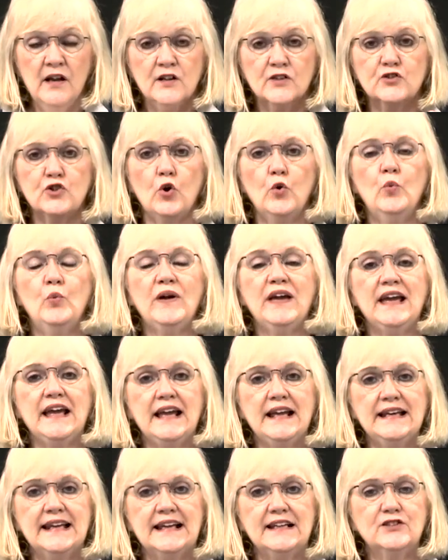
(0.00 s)
So
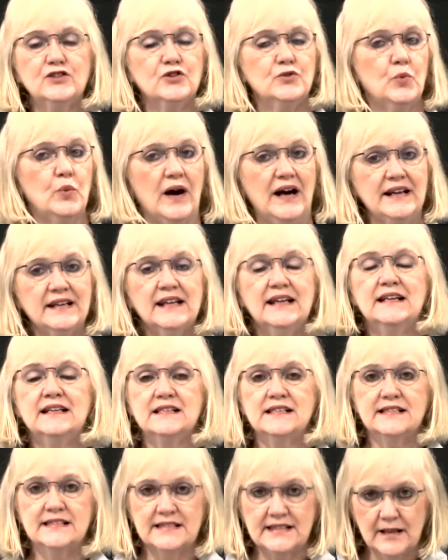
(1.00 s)
we need to what?
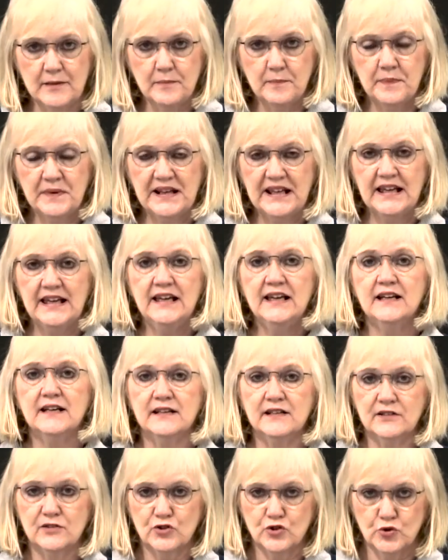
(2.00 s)
Simply
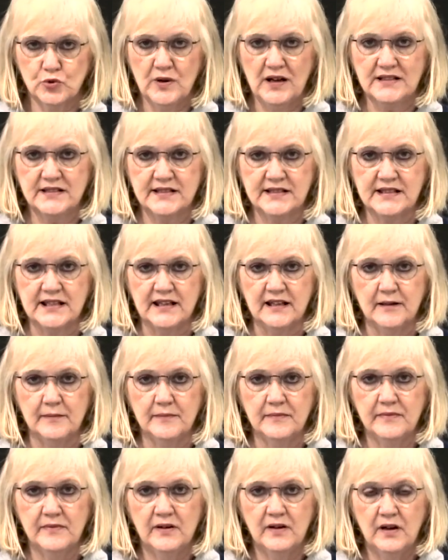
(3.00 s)
trust him.